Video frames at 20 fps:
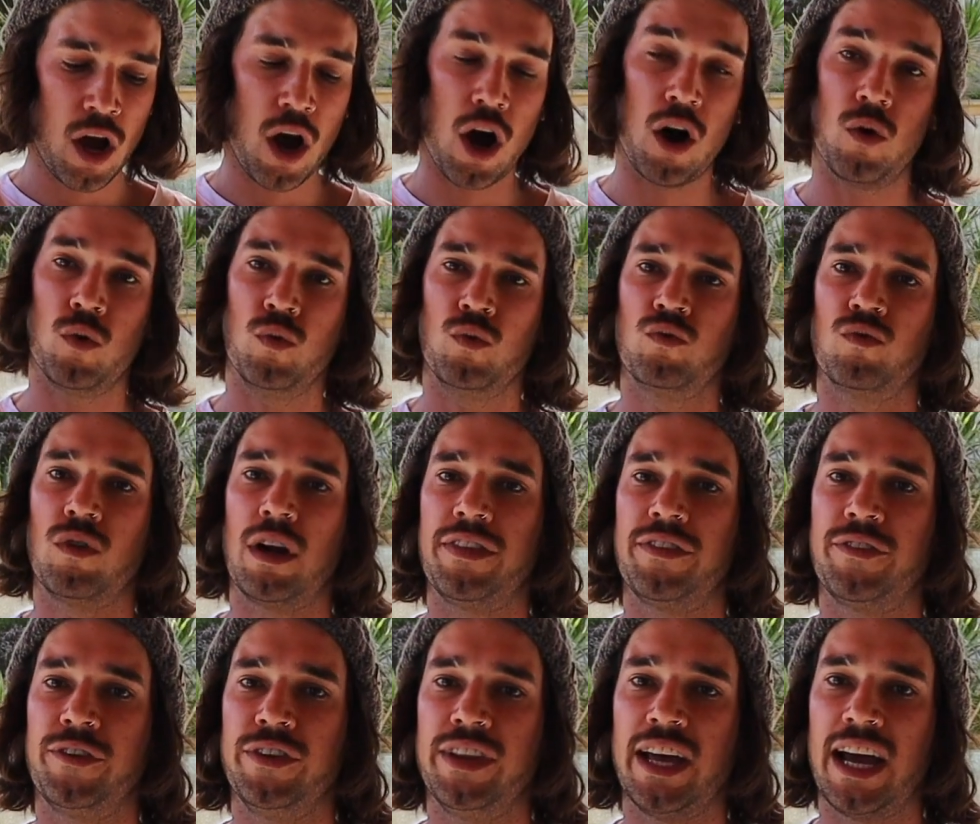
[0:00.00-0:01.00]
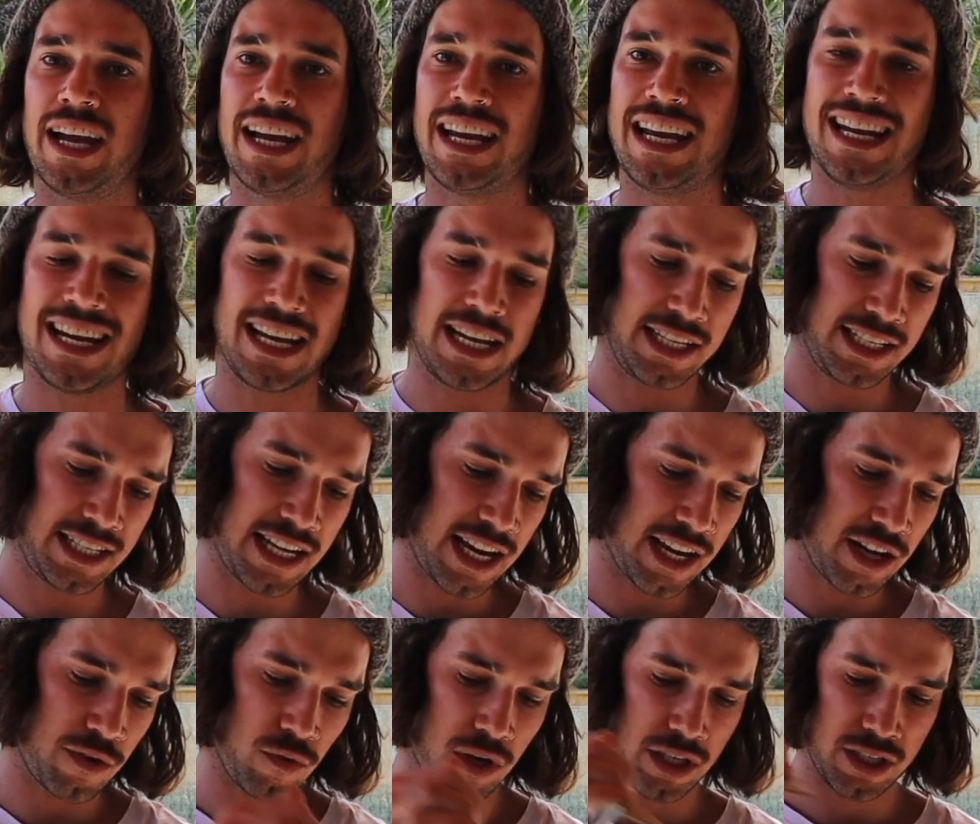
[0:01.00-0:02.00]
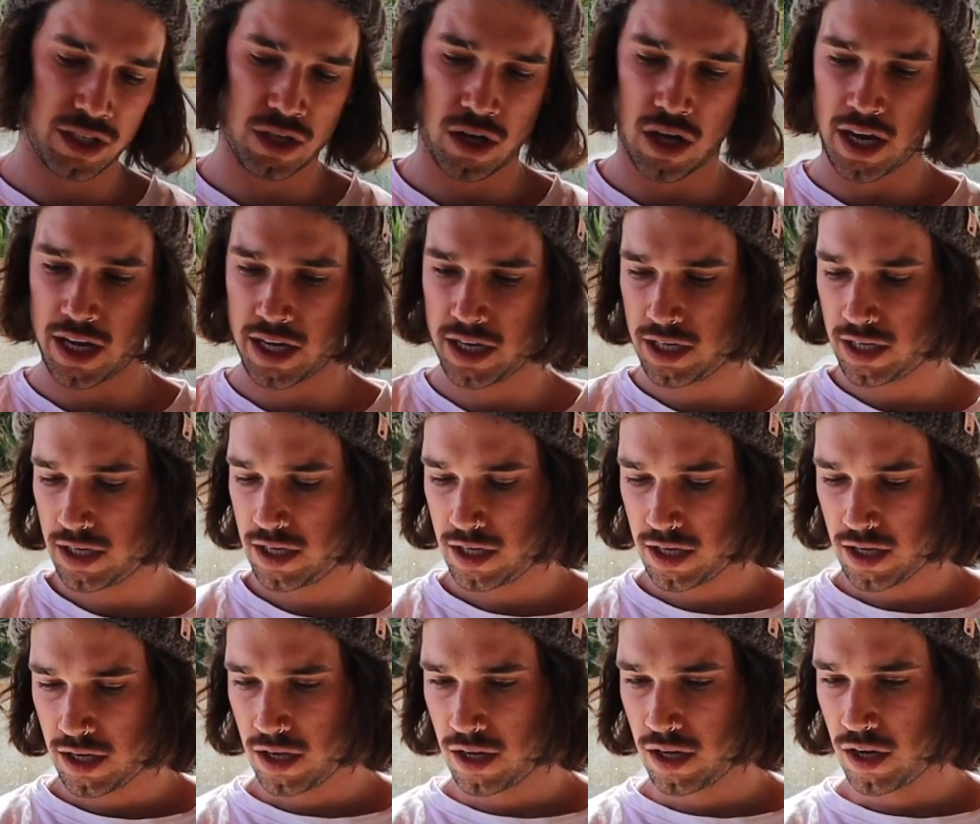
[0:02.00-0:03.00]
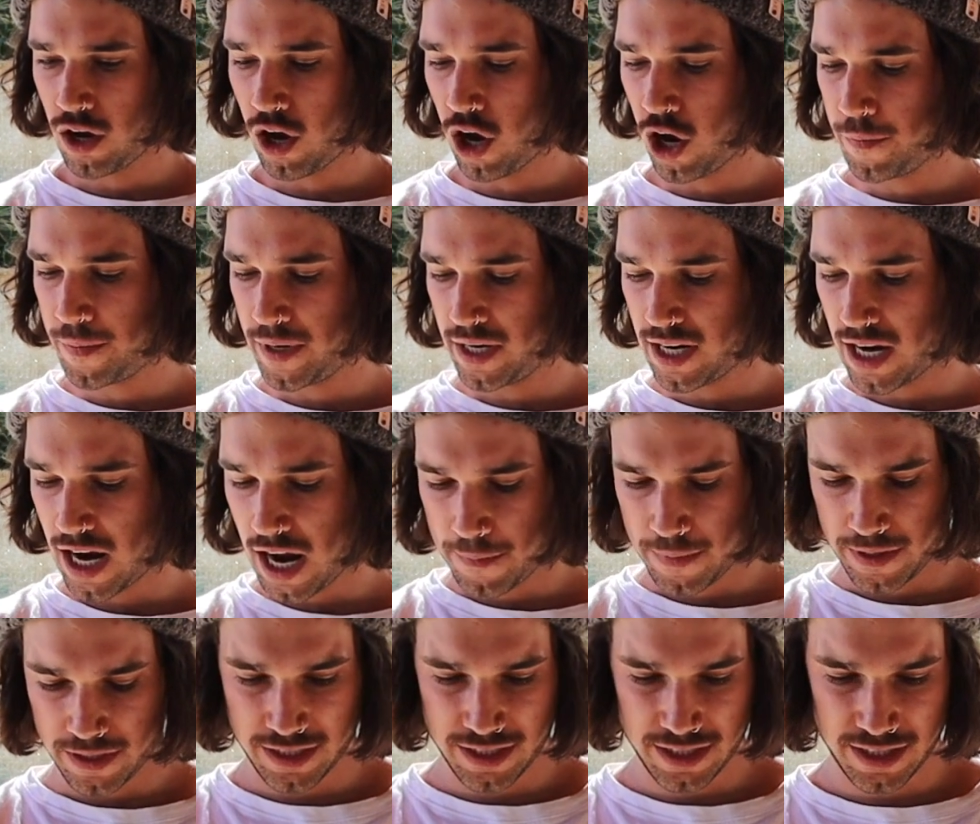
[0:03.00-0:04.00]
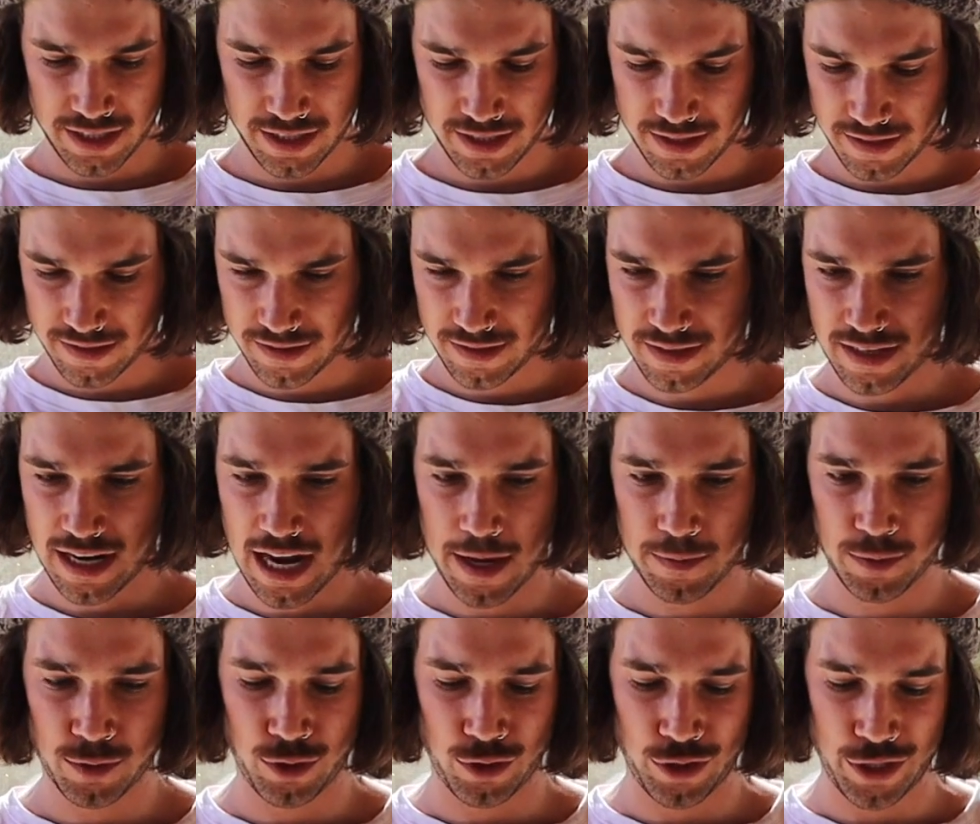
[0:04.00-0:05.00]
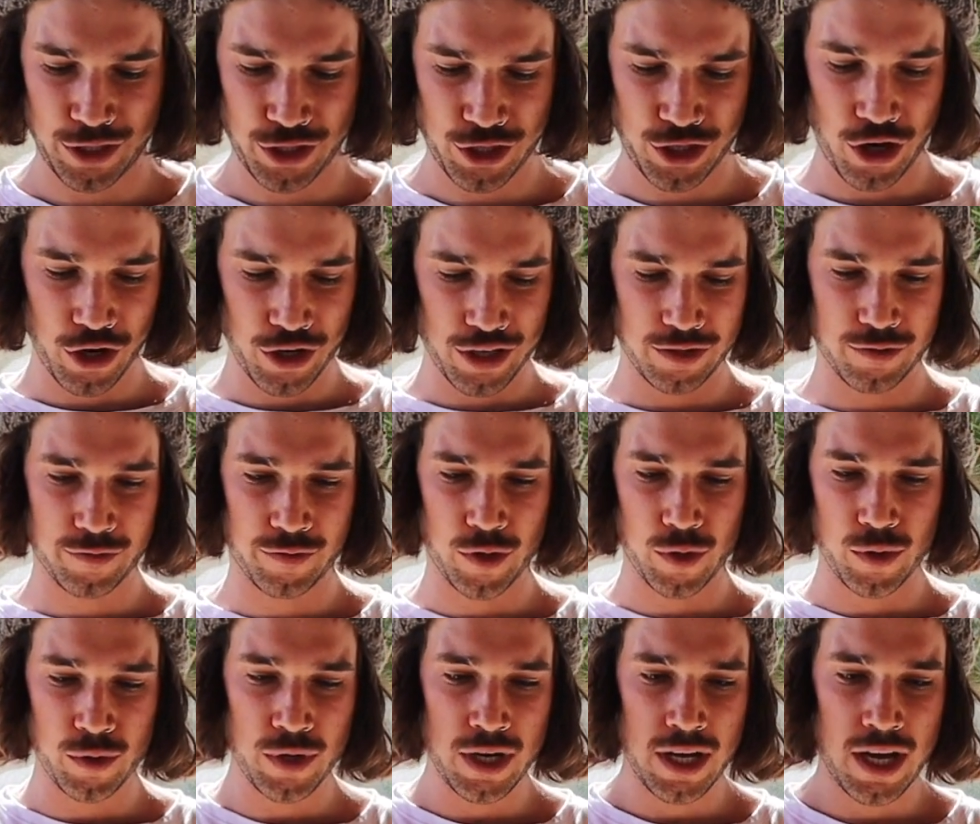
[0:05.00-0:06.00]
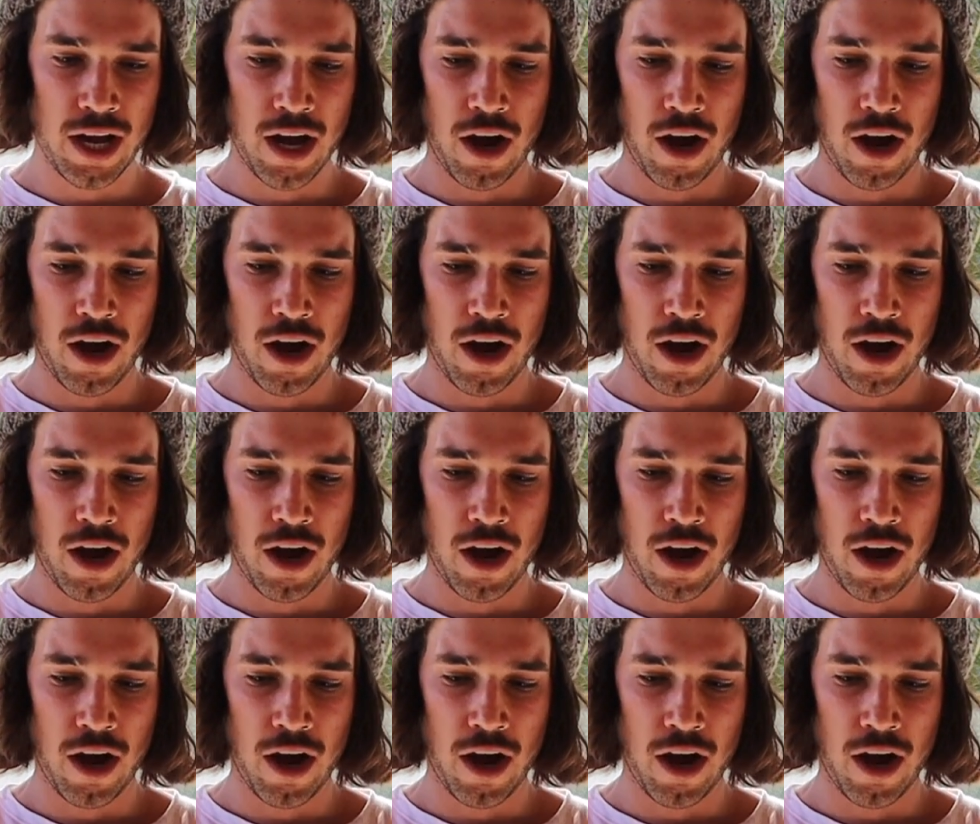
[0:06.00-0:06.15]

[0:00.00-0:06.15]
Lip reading: I'll run through that in a second once I open it up. It's absolutely chockers full.